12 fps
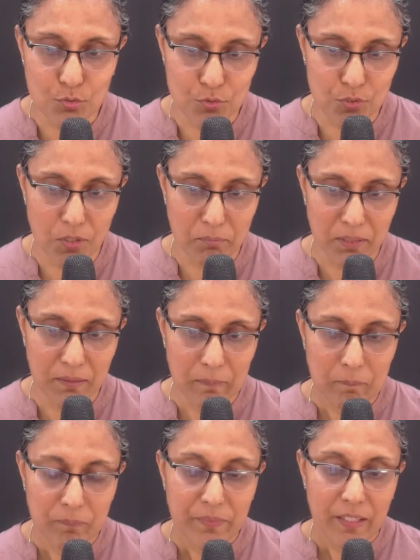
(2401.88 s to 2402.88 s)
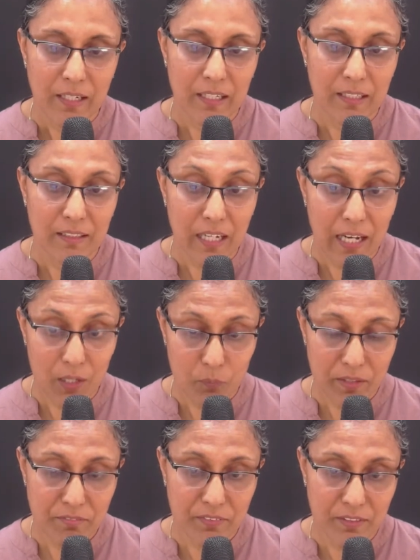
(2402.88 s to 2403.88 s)
trauma. Uh,
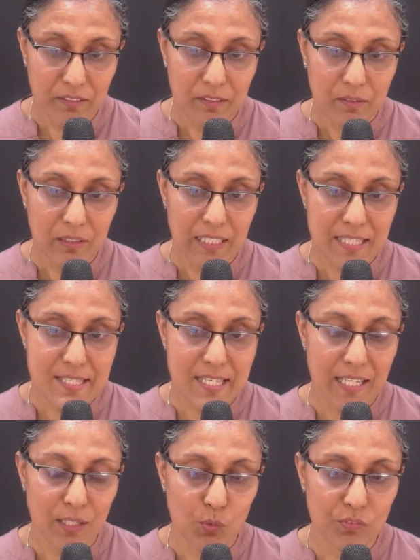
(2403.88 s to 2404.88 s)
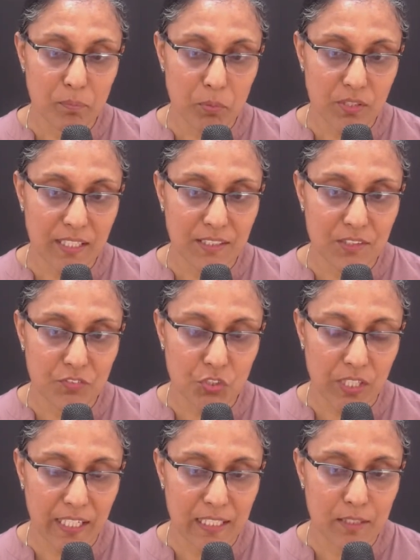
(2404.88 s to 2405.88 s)
however, let's say an overprotective
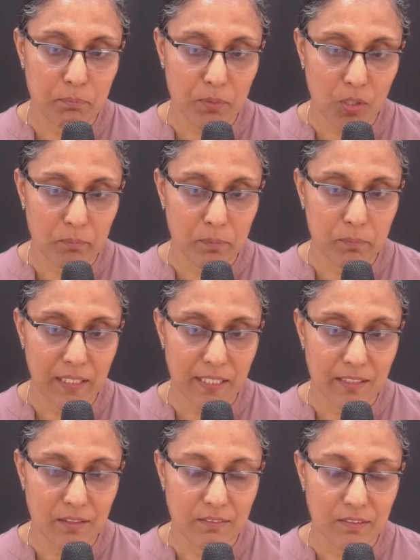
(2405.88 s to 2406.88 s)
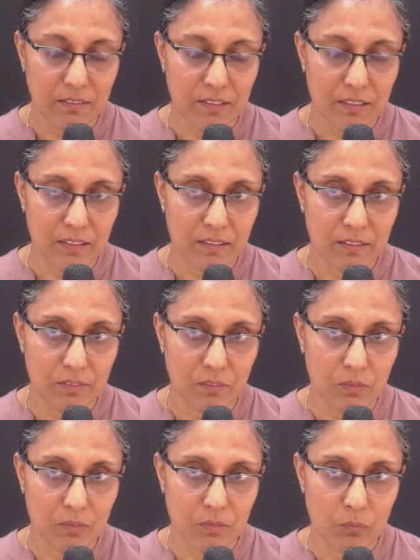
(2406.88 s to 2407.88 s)
child probably, uh,
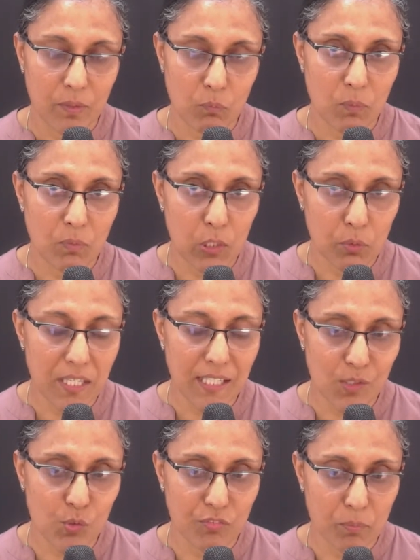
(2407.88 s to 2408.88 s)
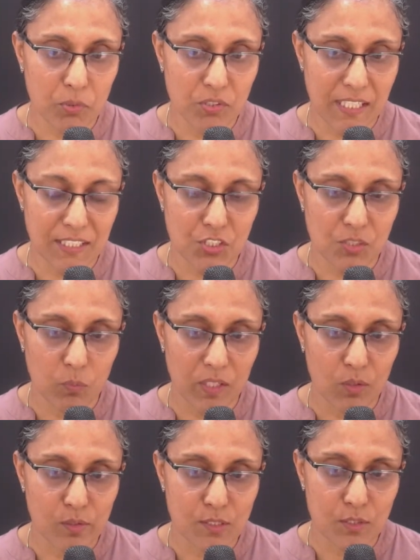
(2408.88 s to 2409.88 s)
when, when we're looking at overprotection, we're
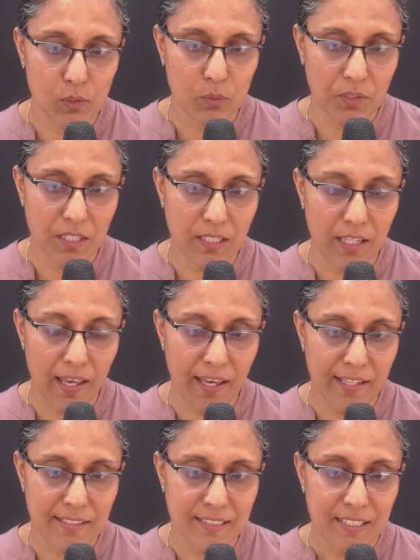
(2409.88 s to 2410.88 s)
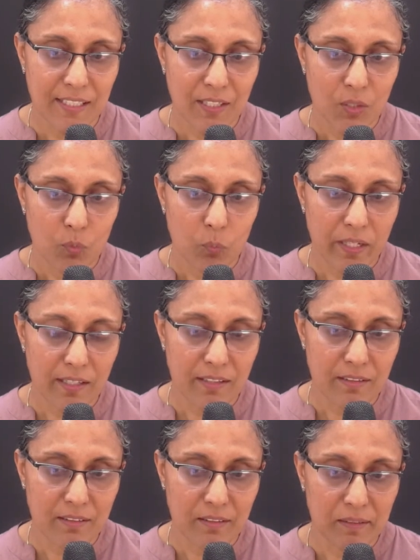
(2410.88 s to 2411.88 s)
also looking at where
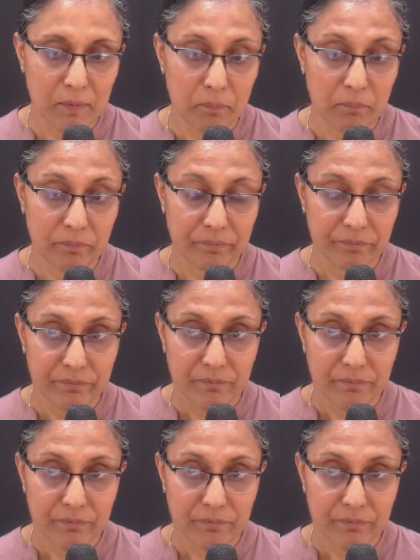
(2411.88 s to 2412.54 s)
um,